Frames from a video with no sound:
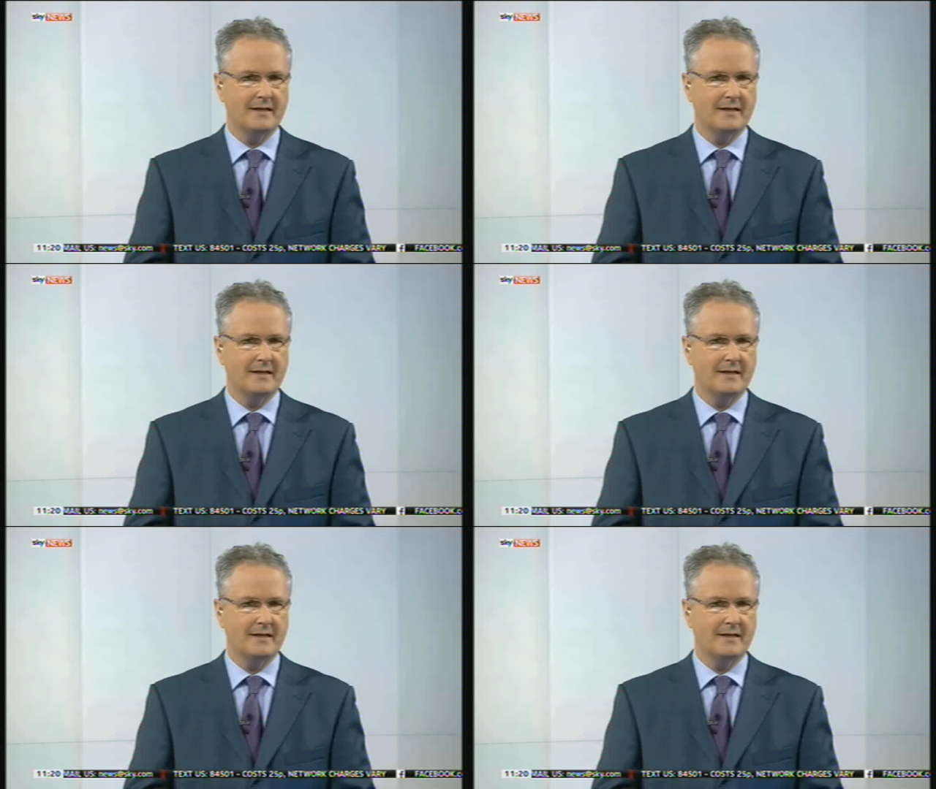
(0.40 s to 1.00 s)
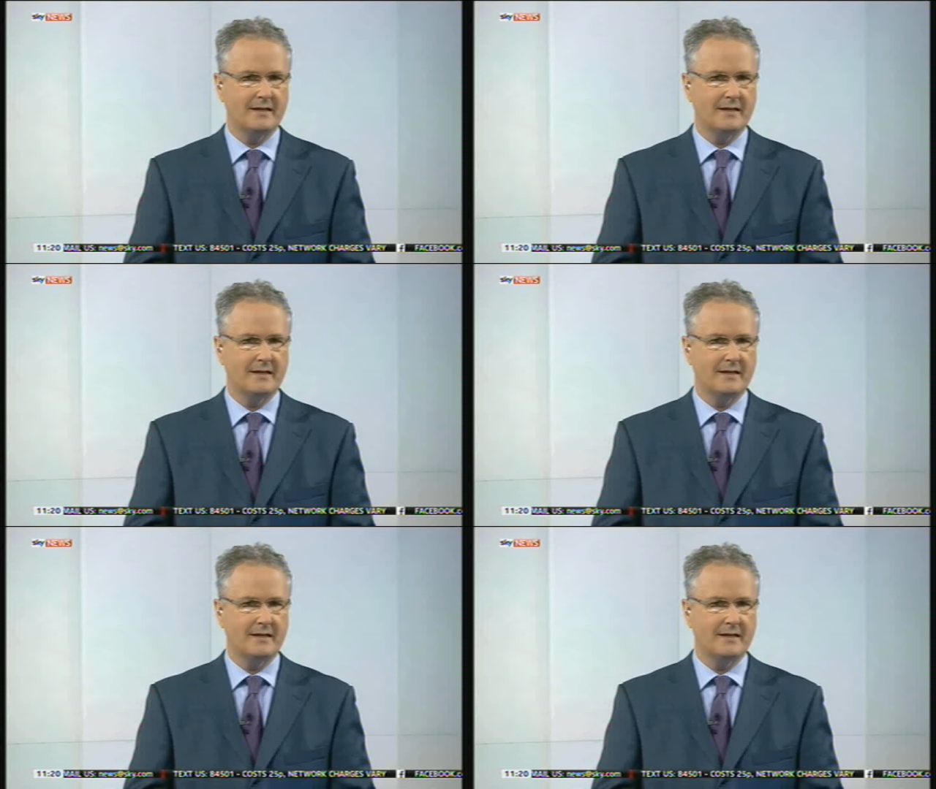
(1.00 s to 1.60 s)
criticised this
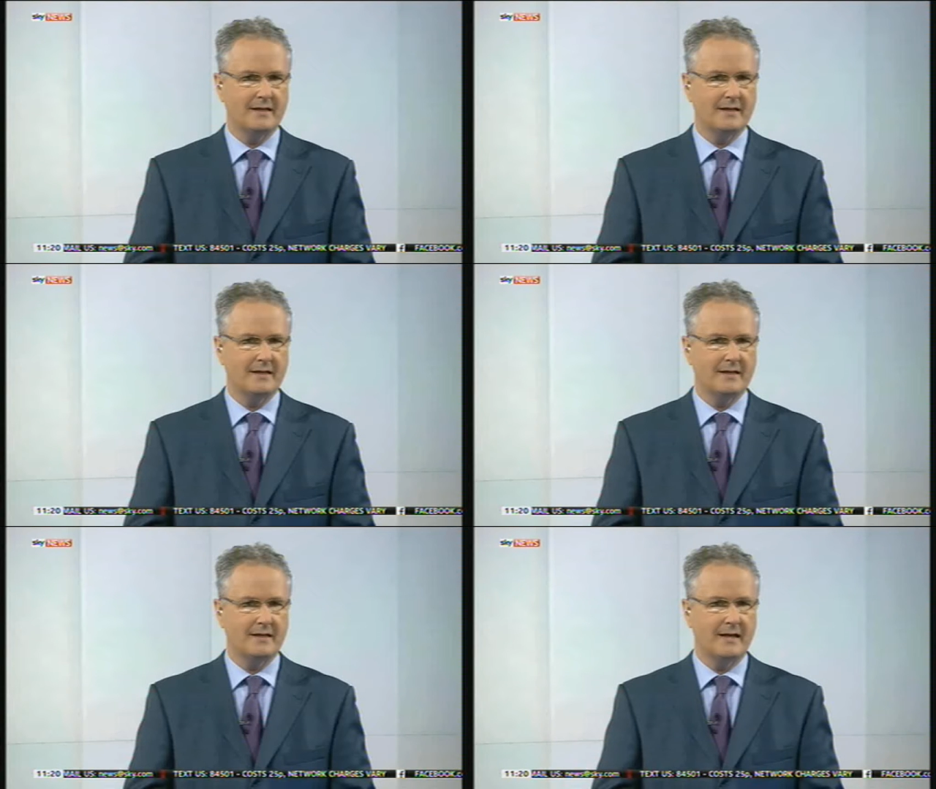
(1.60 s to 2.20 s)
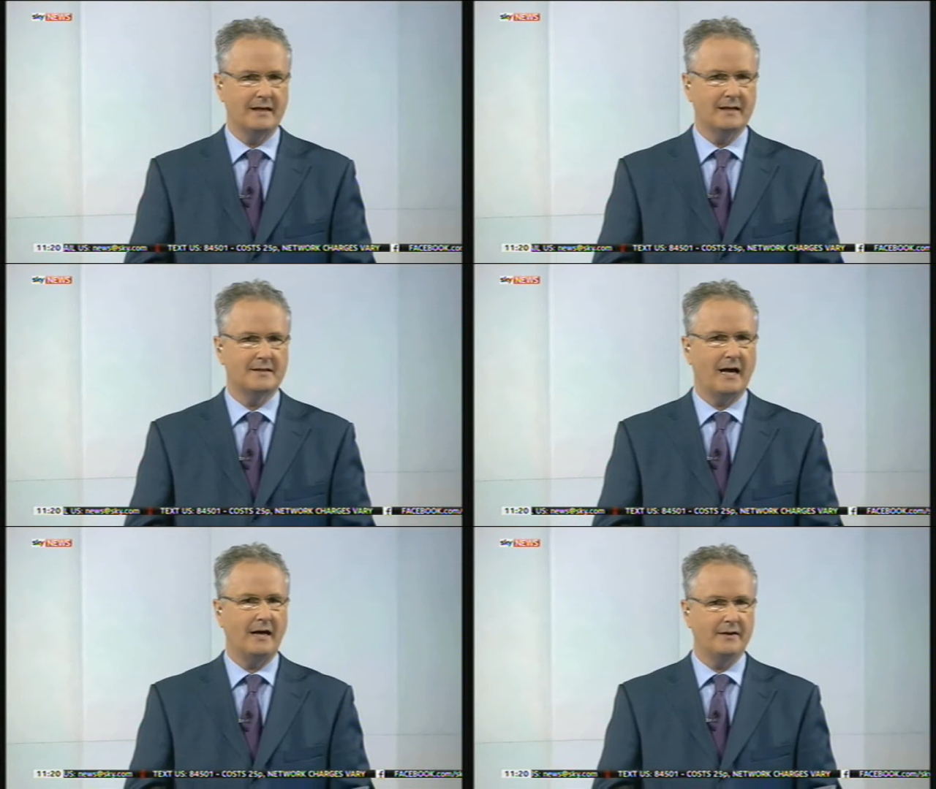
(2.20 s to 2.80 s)
plan. They're saying it's
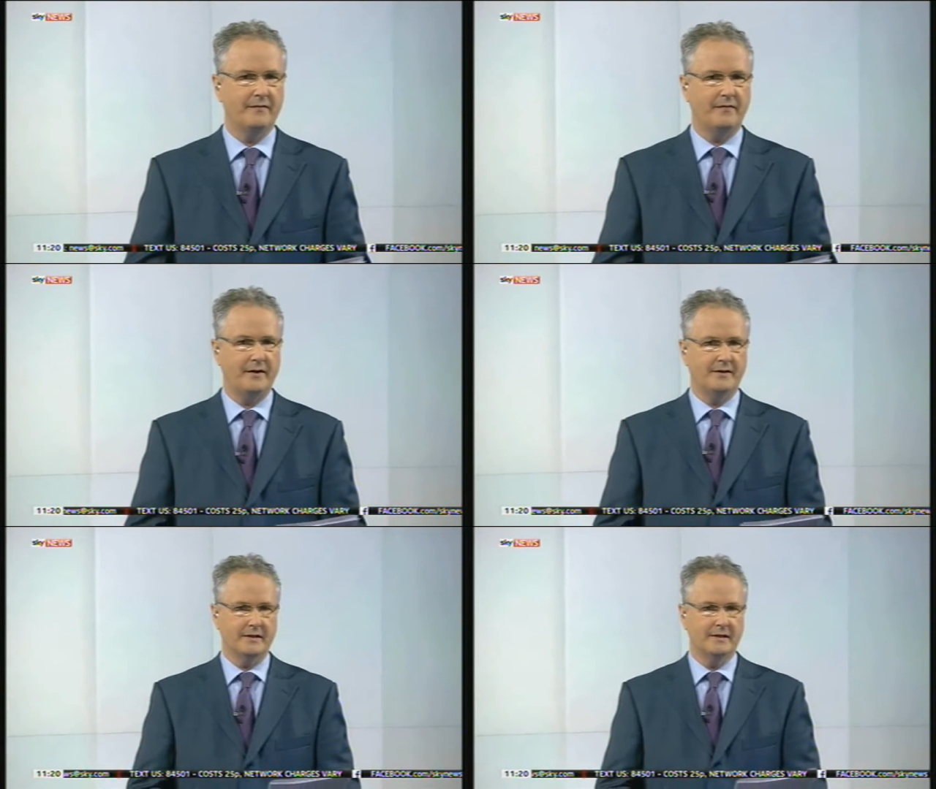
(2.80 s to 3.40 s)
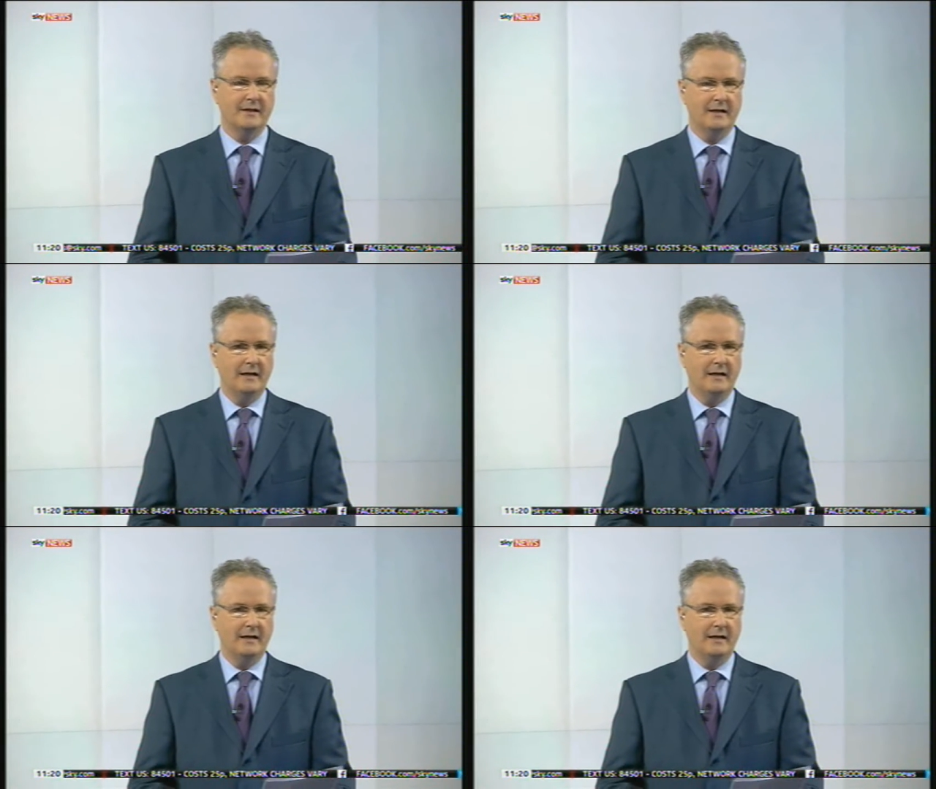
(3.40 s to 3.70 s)
unfunded,